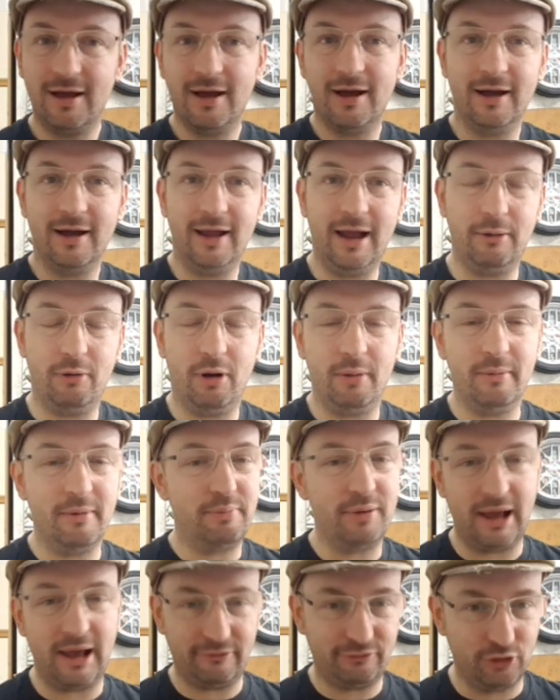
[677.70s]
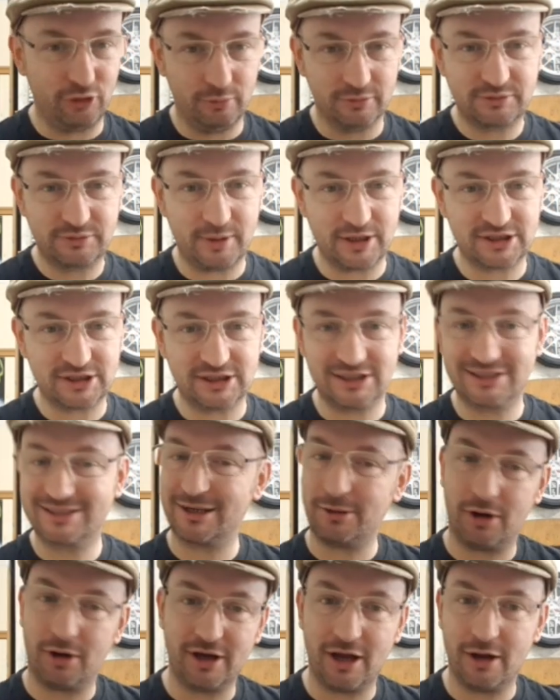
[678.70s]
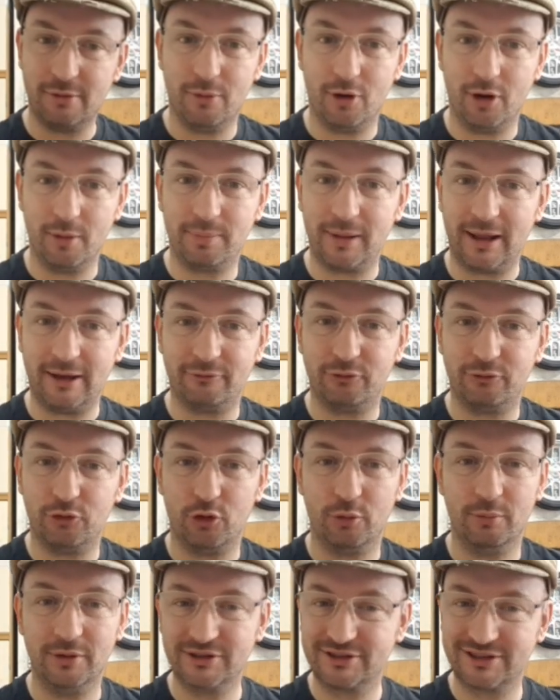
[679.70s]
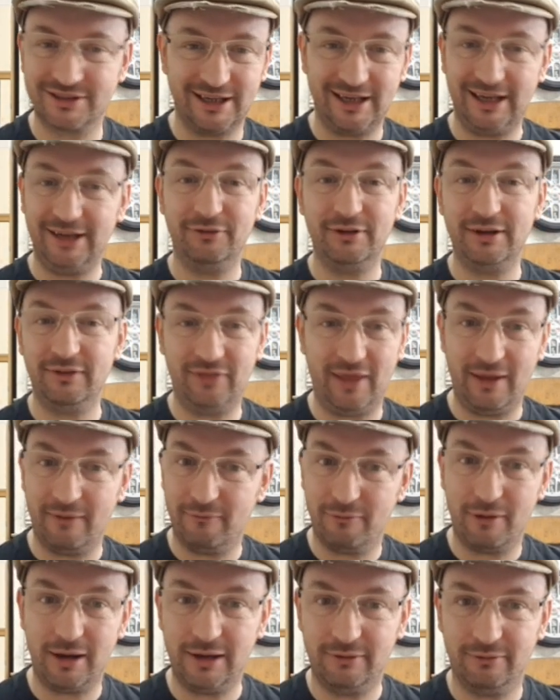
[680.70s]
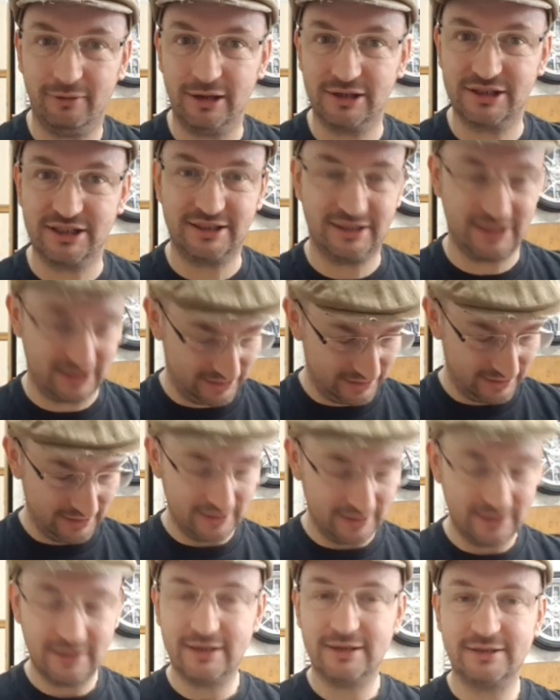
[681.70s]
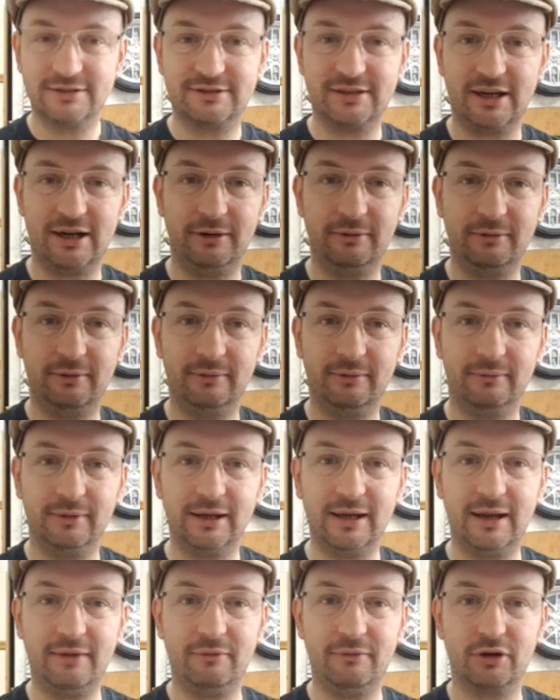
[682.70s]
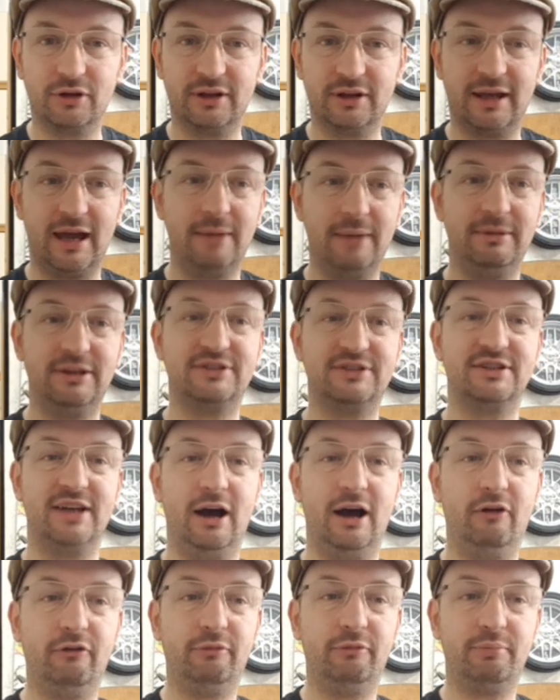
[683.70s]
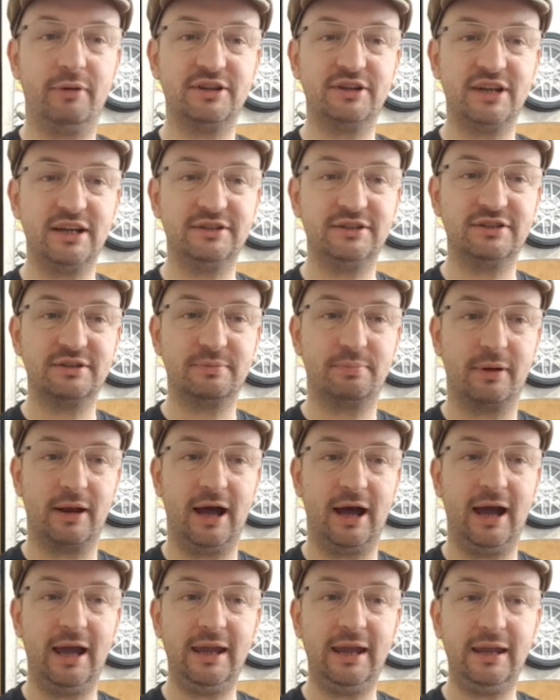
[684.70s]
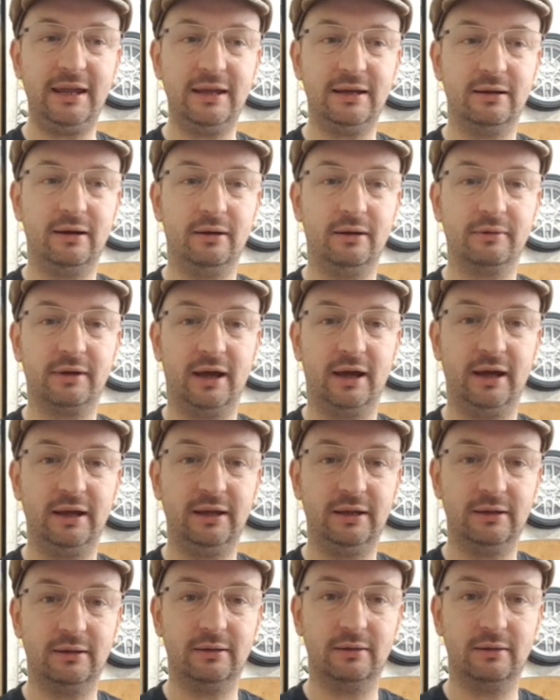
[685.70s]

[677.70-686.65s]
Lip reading: Now I'm a platformer specialist, so I don't mind platformers, even if they're revisited. So we're going to have a look at the game itself. Press enter to play. Okay.